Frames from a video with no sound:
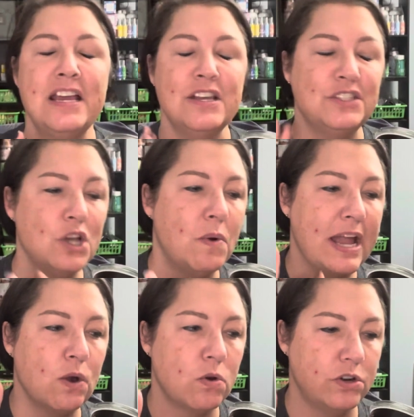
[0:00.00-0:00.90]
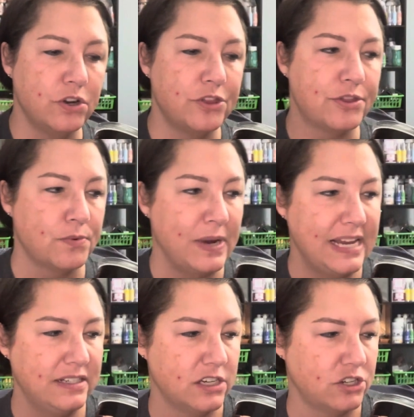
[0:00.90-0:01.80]
So I ordered 3
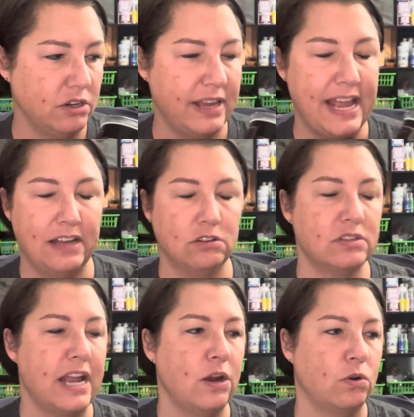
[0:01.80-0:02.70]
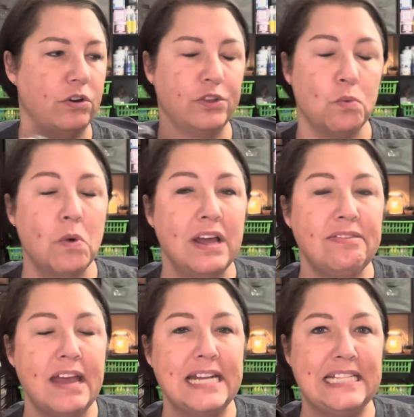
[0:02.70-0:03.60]
additional candles. I ordered the one
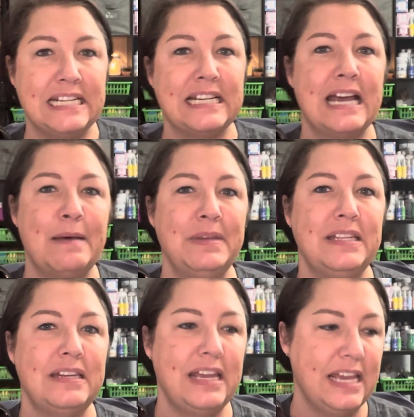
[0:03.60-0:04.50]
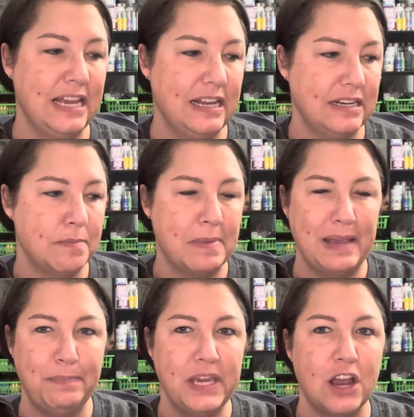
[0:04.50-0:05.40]
that didn't come in
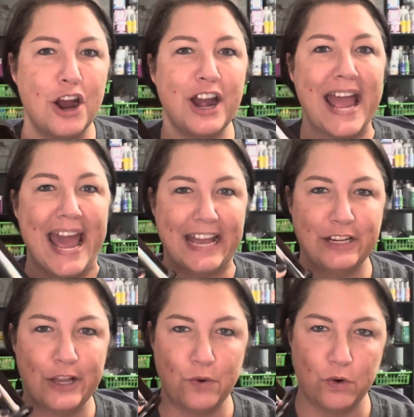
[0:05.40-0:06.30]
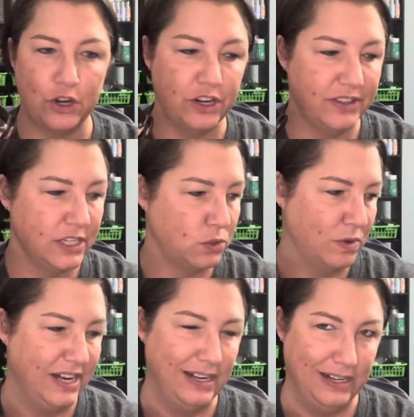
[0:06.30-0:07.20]
my PR, and I ordered this
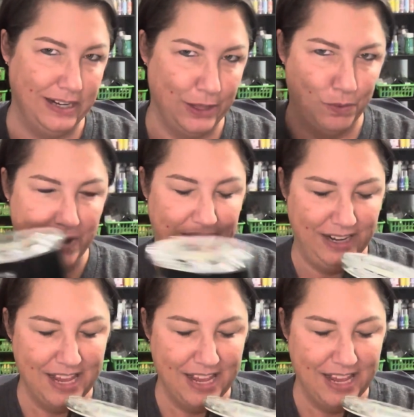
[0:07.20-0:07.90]
one and another one.